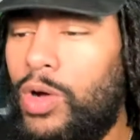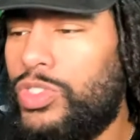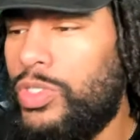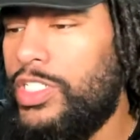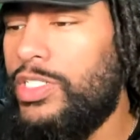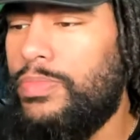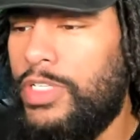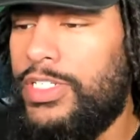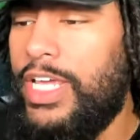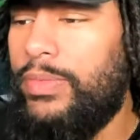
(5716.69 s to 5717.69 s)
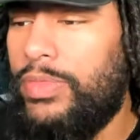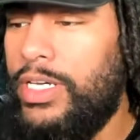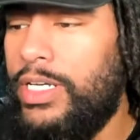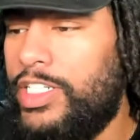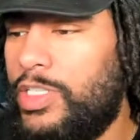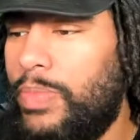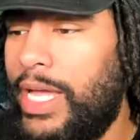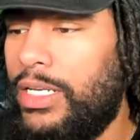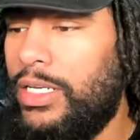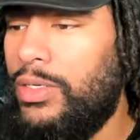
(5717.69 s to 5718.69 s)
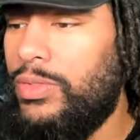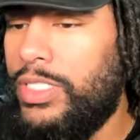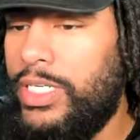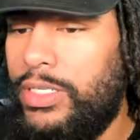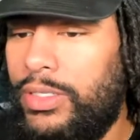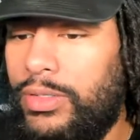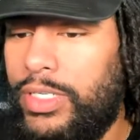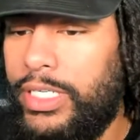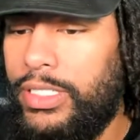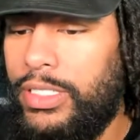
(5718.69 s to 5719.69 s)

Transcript: so this is the same thing. This is back at the hotel. Okay.